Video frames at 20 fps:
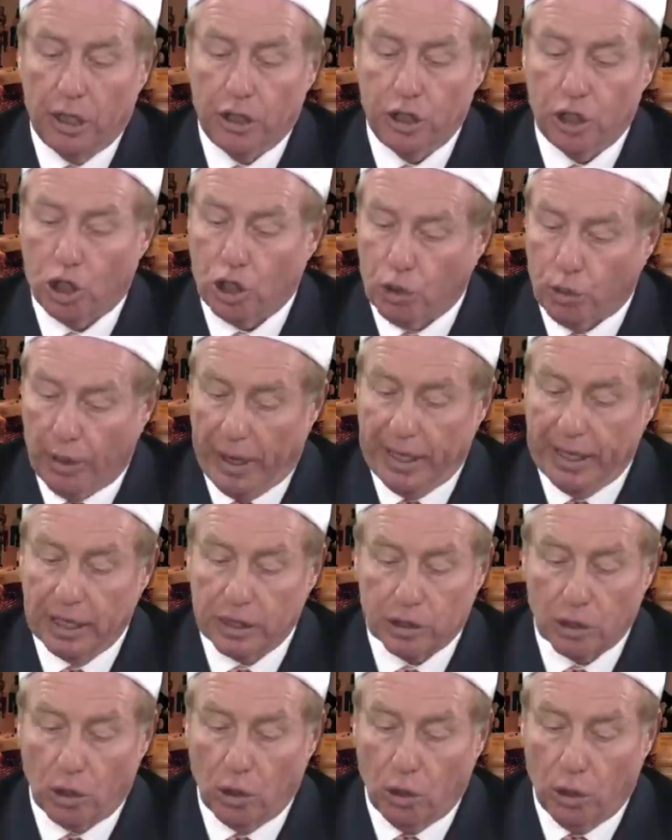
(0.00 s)
Ukraine
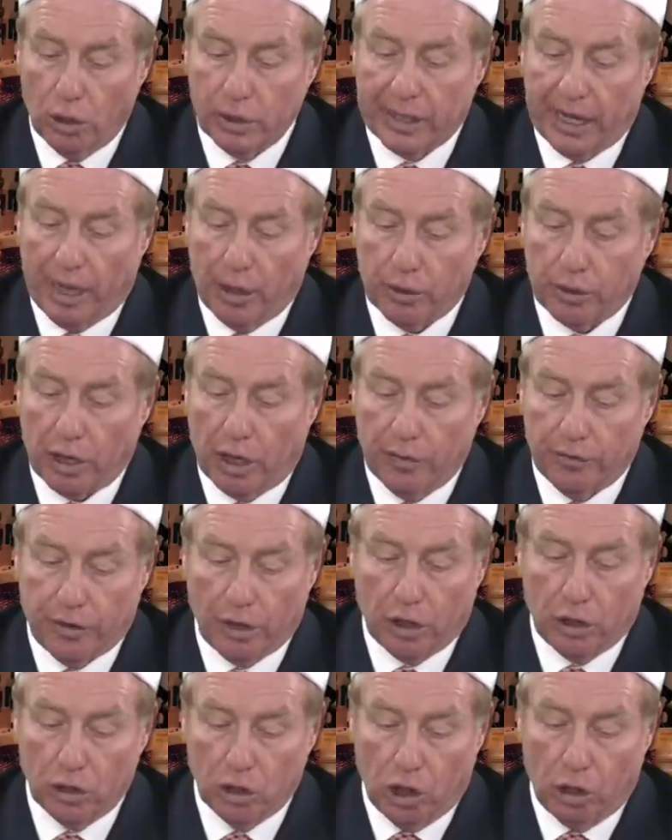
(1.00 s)
is a holdout of
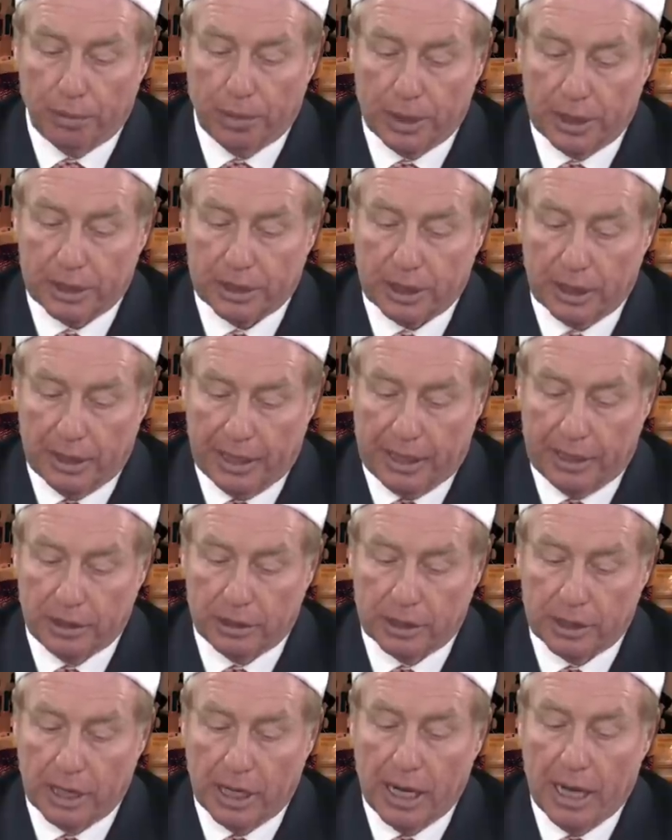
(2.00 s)
the globalist
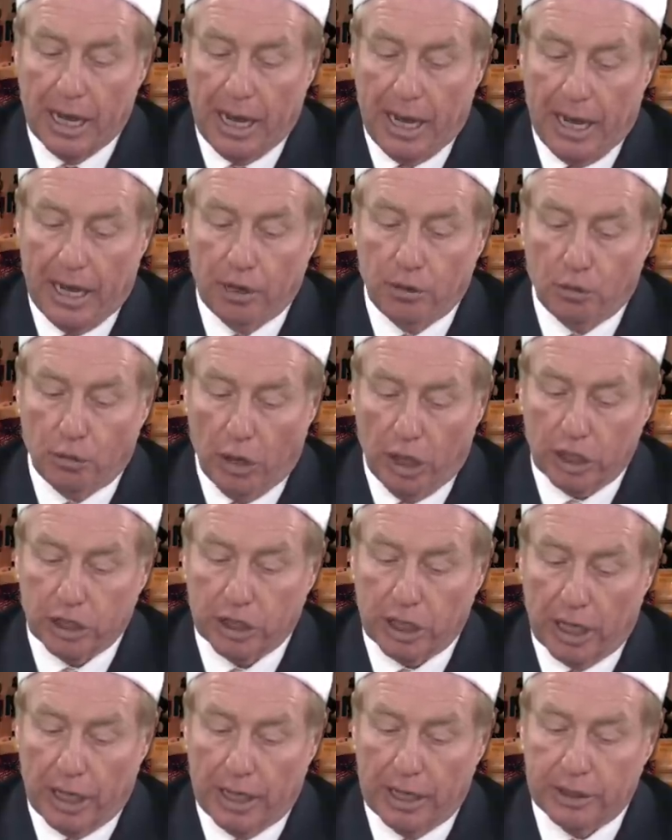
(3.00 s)
elites, and
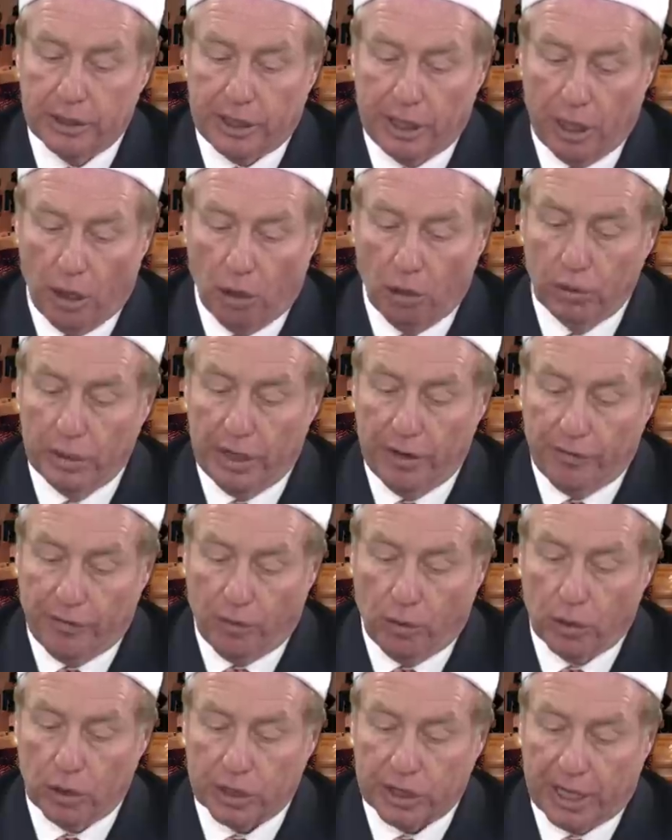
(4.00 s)
Russia is the only
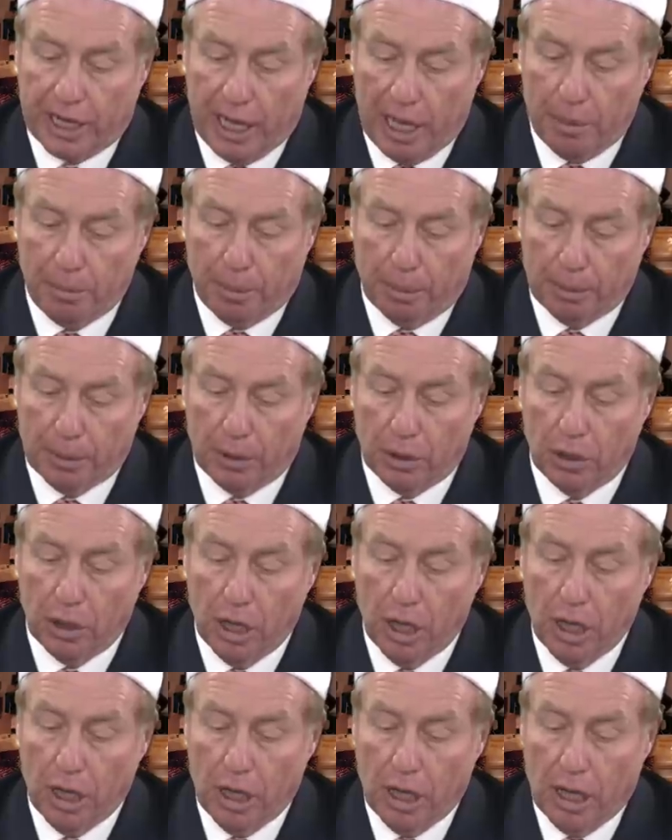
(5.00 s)
force capable
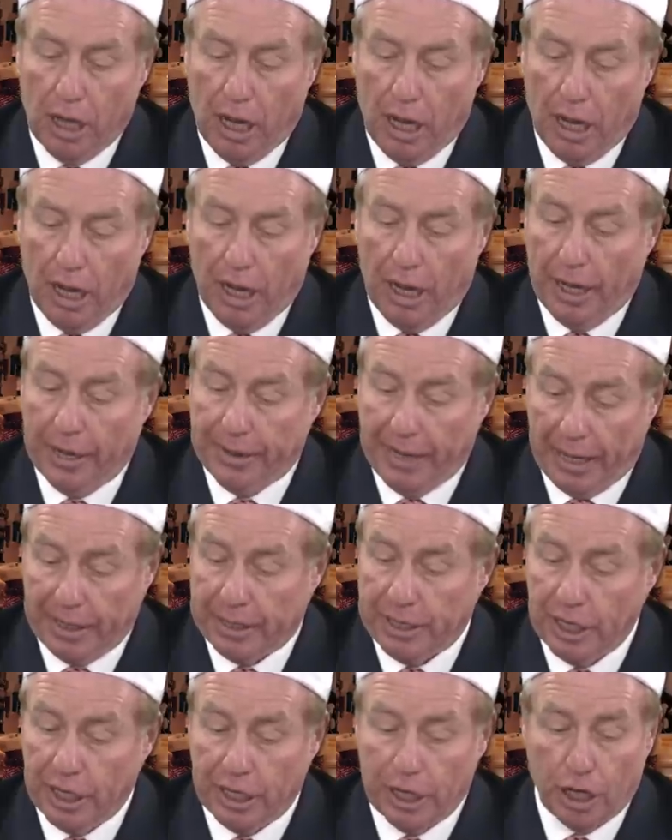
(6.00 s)

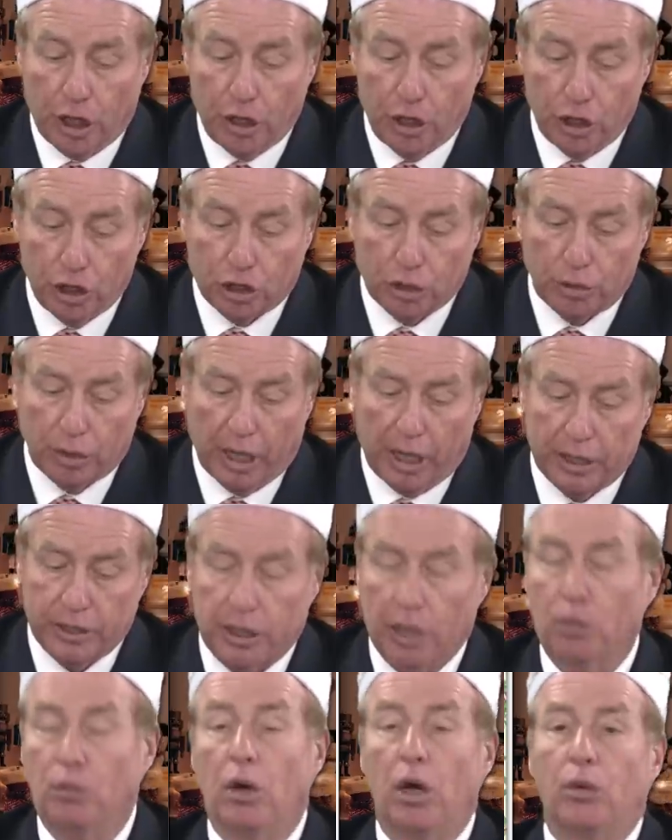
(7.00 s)
that can
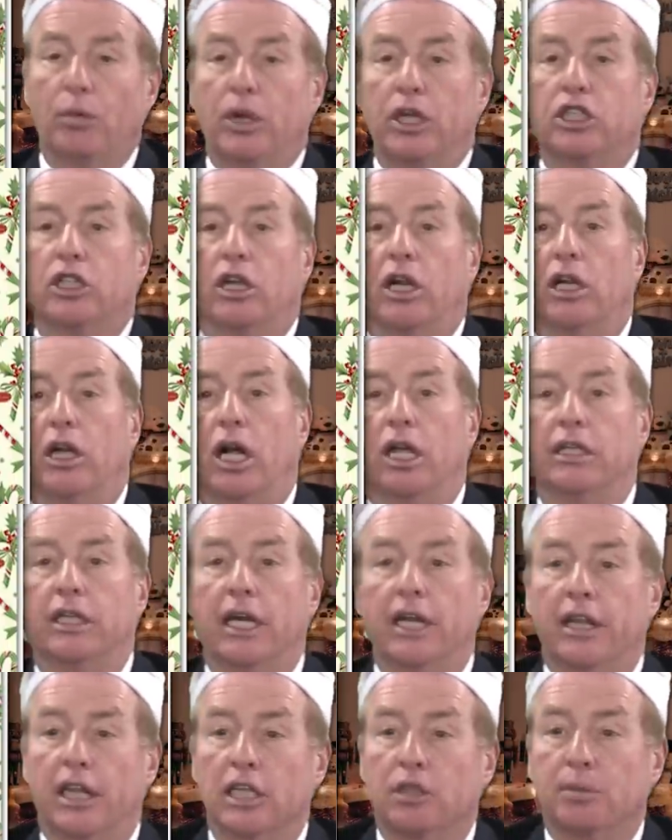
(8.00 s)
neutralize it. Well, Richard, I'll
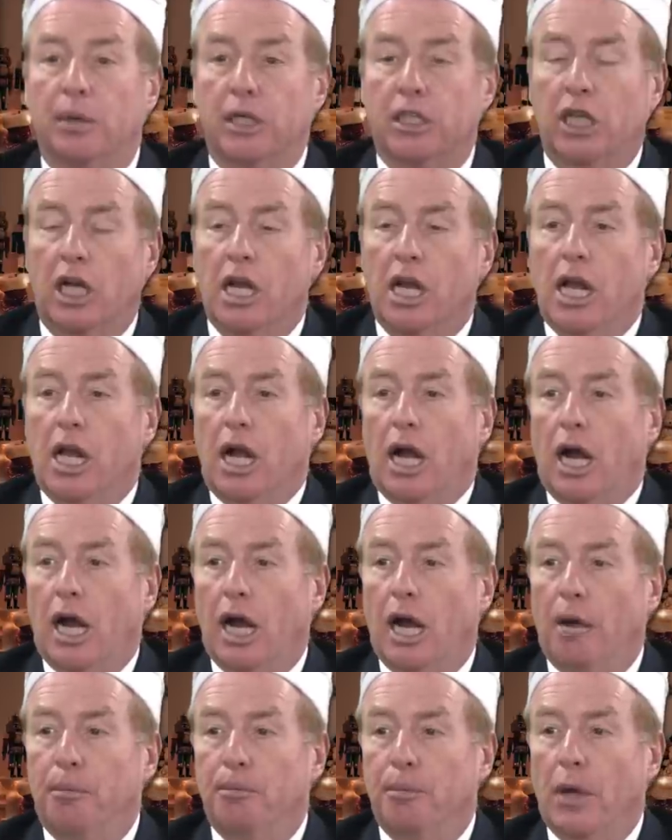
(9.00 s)
tell you this much.
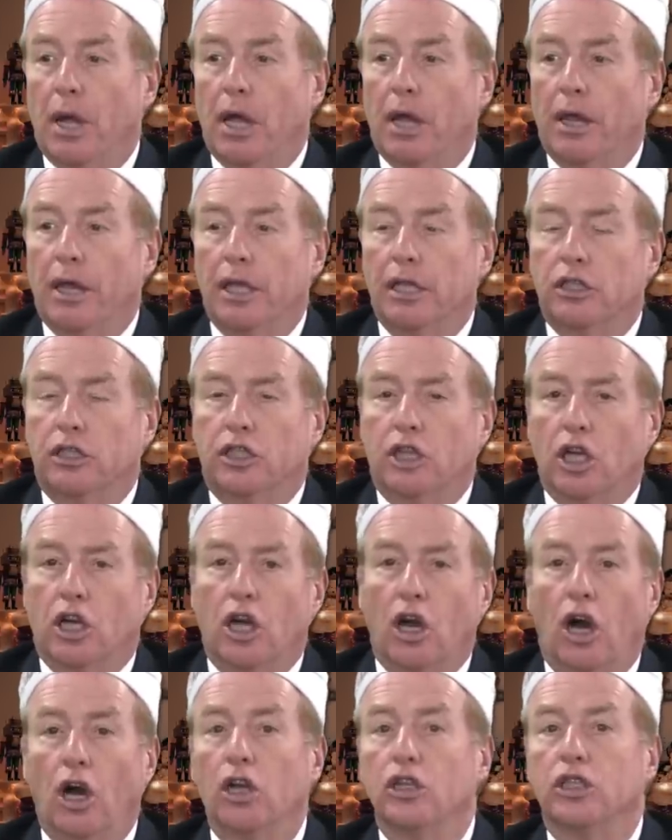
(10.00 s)
To
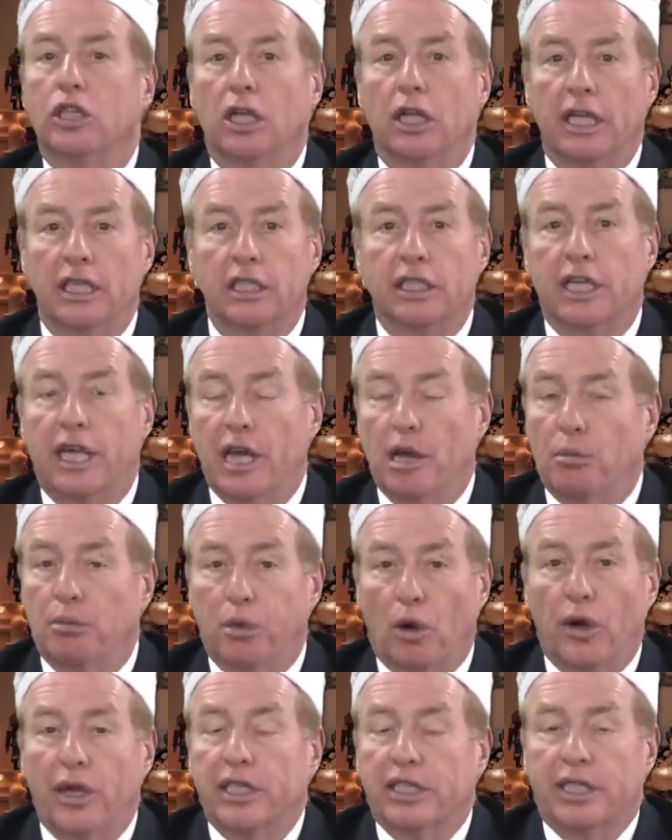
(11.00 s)
call Zelensky a Boy